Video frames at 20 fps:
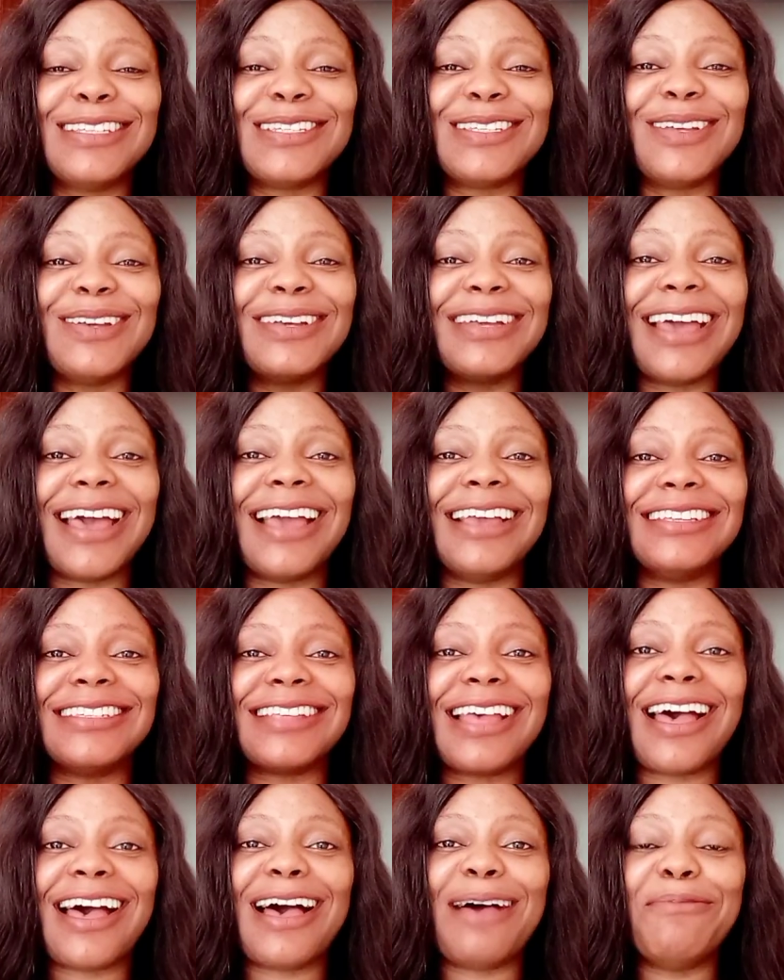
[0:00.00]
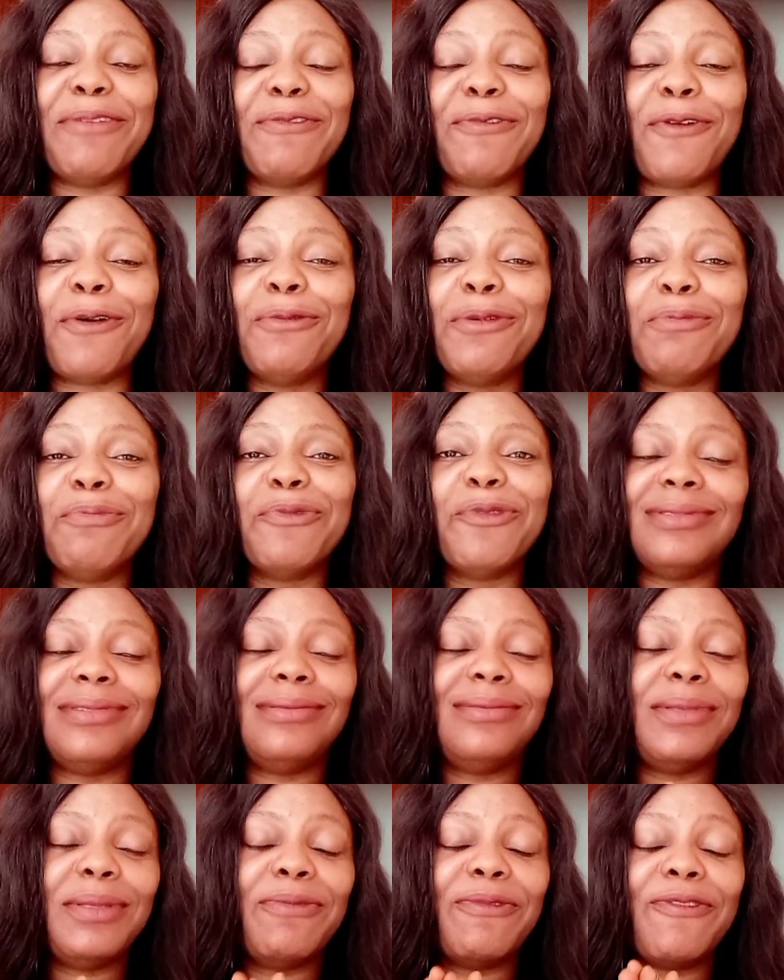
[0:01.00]
So guys, before we
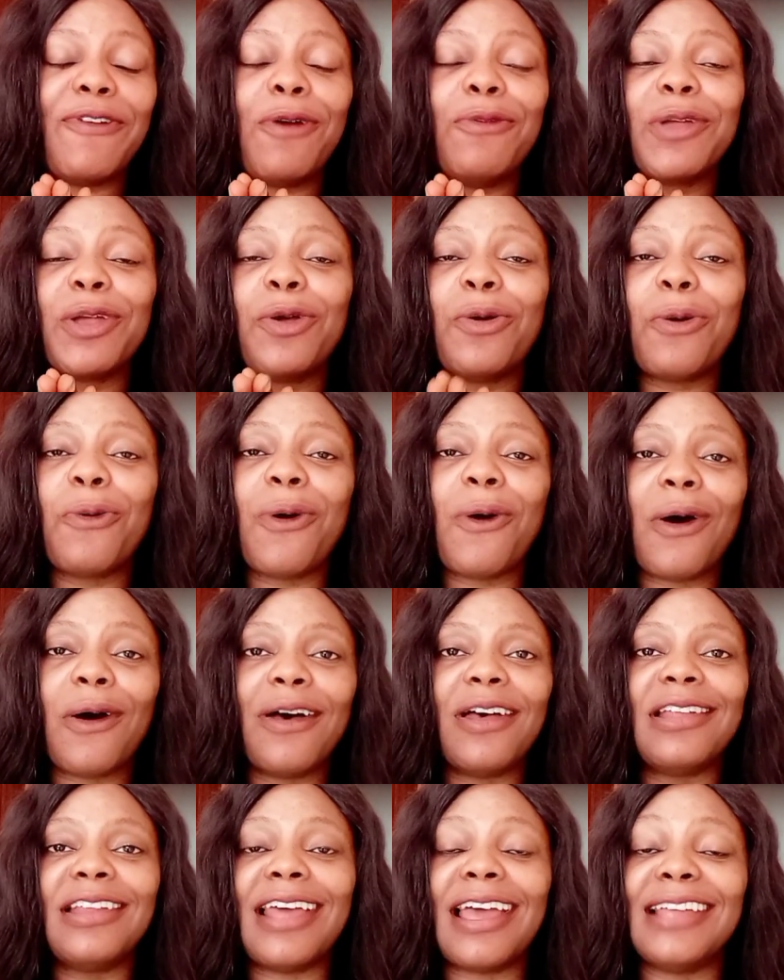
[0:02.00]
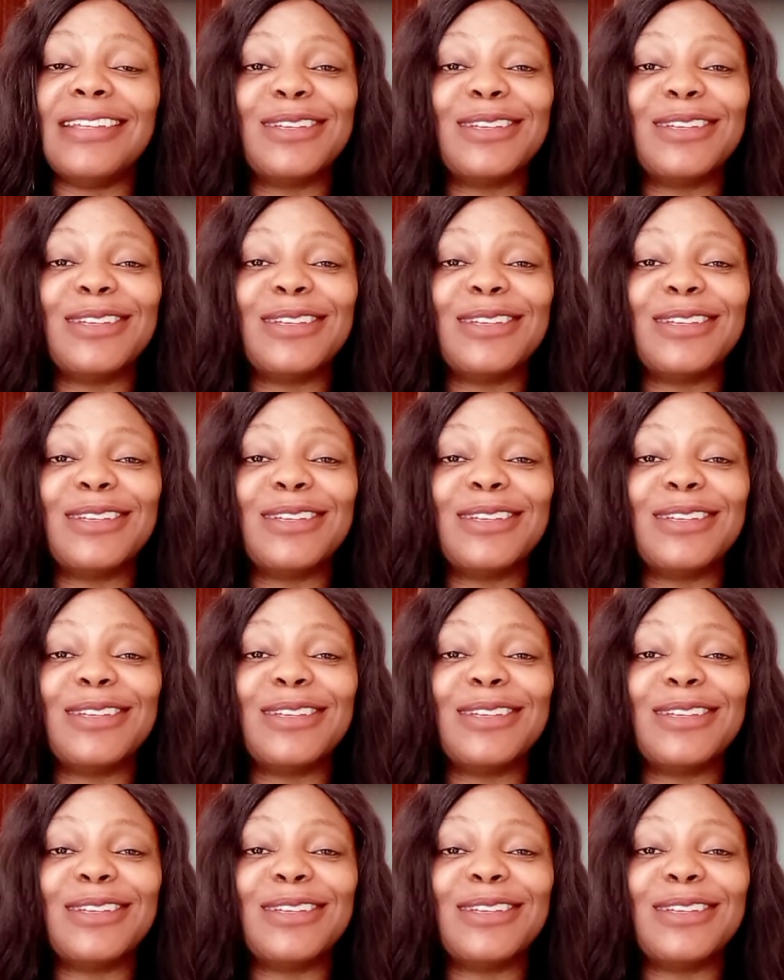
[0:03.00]
go on,